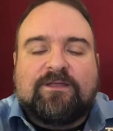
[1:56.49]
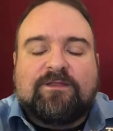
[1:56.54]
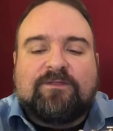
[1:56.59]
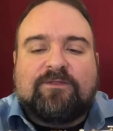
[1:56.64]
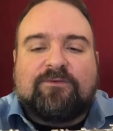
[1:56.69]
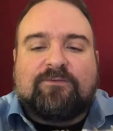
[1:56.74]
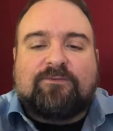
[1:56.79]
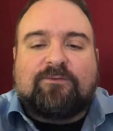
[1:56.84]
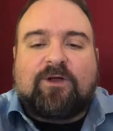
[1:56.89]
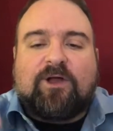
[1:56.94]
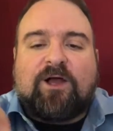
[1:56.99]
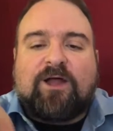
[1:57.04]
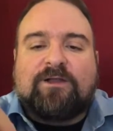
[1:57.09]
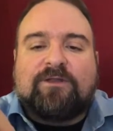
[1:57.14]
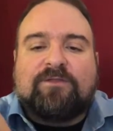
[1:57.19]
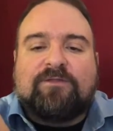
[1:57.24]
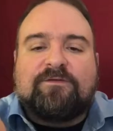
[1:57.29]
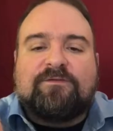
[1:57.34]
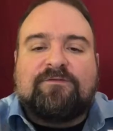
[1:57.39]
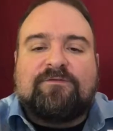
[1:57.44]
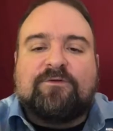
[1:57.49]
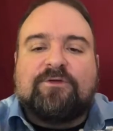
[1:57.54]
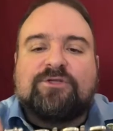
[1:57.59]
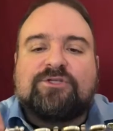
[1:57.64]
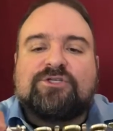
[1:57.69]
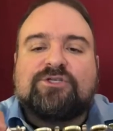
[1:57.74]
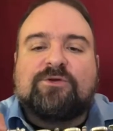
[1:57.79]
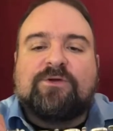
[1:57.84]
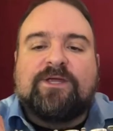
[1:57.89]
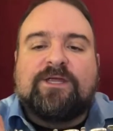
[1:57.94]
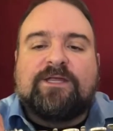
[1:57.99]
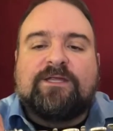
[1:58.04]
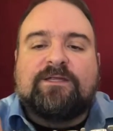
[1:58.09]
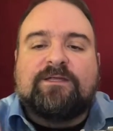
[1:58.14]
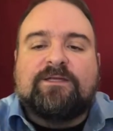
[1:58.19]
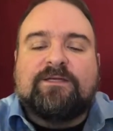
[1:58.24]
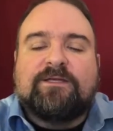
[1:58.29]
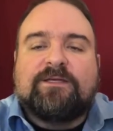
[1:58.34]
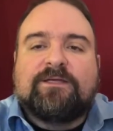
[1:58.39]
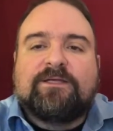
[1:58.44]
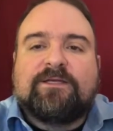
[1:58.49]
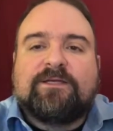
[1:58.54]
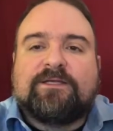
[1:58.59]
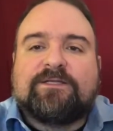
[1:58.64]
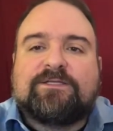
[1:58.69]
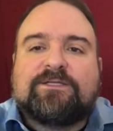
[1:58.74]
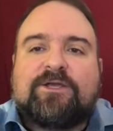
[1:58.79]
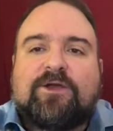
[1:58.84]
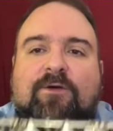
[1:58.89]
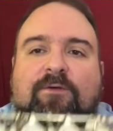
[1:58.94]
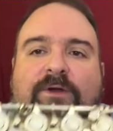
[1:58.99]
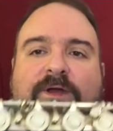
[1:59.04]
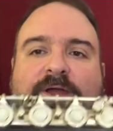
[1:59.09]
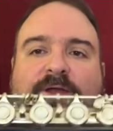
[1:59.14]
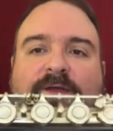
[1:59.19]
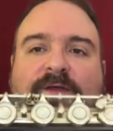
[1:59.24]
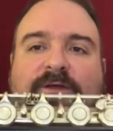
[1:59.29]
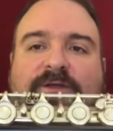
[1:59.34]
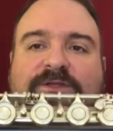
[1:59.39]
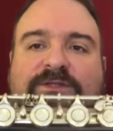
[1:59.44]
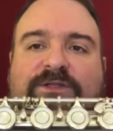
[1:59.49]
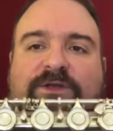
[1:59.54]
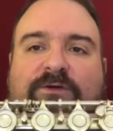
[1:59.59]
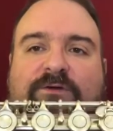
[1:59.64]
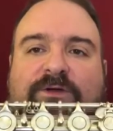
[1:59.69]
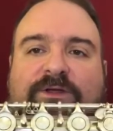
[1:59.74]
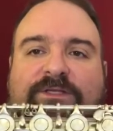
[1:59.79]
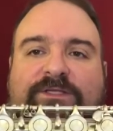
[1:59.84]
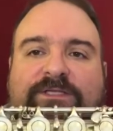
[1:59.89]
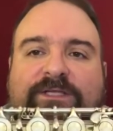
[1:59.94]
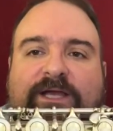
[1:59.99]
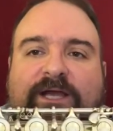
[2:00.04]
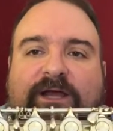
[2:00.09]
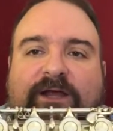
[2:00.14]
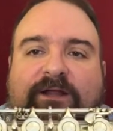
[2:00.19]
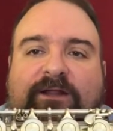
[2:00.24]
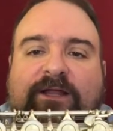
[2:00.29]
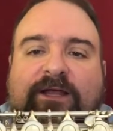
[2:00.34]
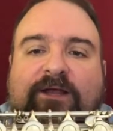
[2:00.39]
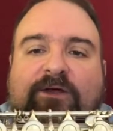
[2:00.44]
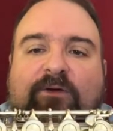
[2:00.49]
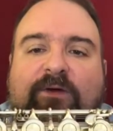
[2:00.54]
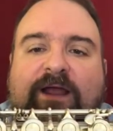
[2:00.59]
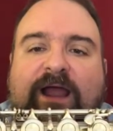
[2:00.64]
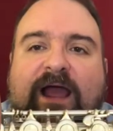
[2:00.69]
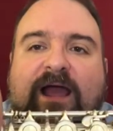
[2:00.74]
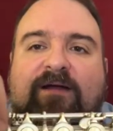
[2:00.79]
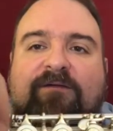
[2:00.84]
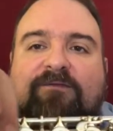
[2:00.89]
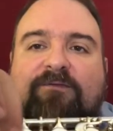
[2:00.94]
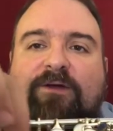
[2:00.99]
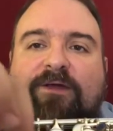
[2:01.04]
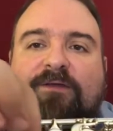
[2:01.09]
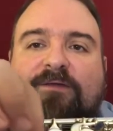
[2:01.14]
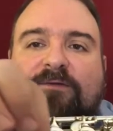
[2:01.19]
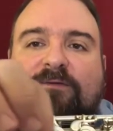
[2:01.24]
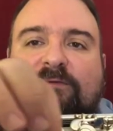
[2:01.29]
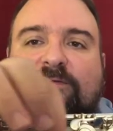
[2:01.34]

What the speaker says: the rod on the foot joint is going, so it's like going halfway through